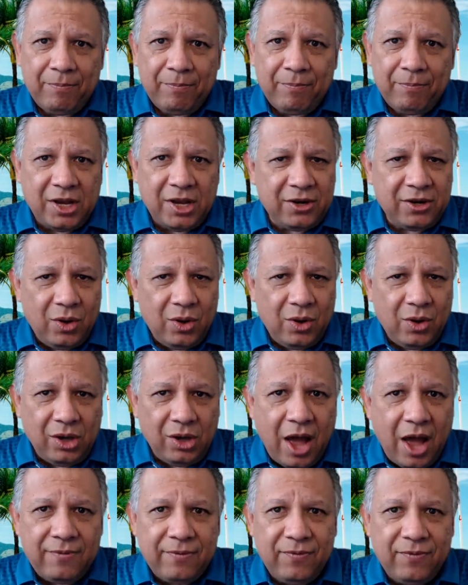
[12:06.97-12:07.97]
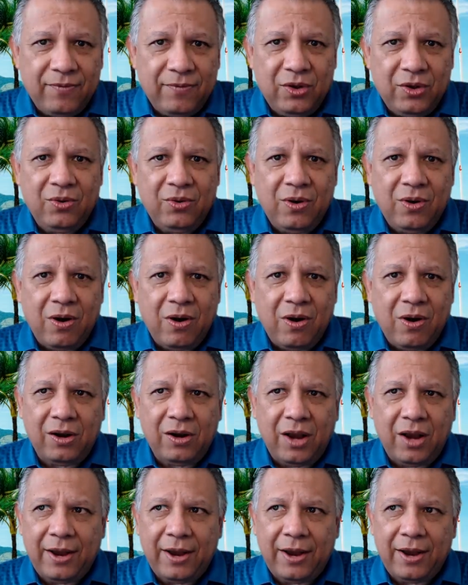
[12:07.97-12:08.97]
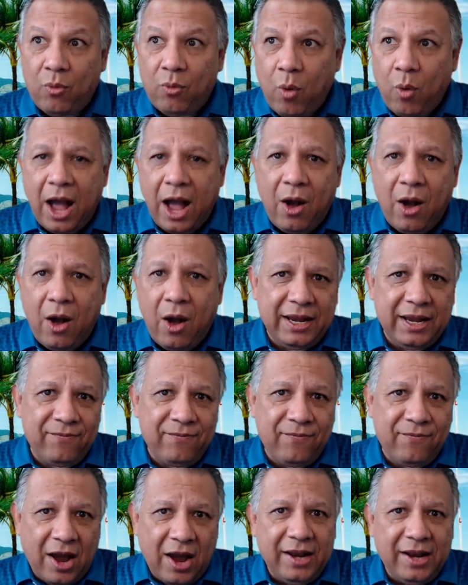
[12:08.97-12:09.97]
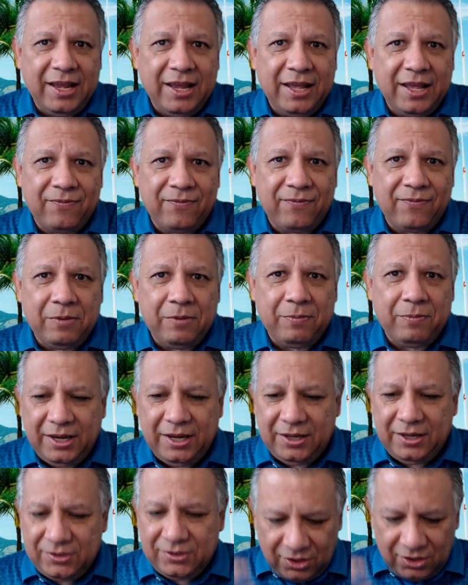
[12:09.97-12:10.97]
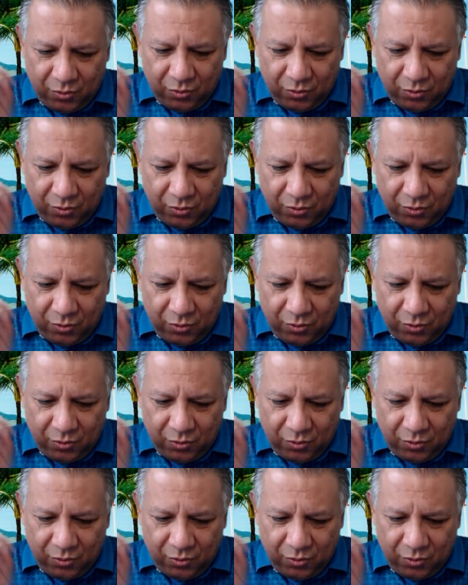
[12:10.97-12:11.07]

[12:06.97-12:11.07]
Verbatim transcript: Because I know a lot of you are like, wow, I can finally get in the Philippines.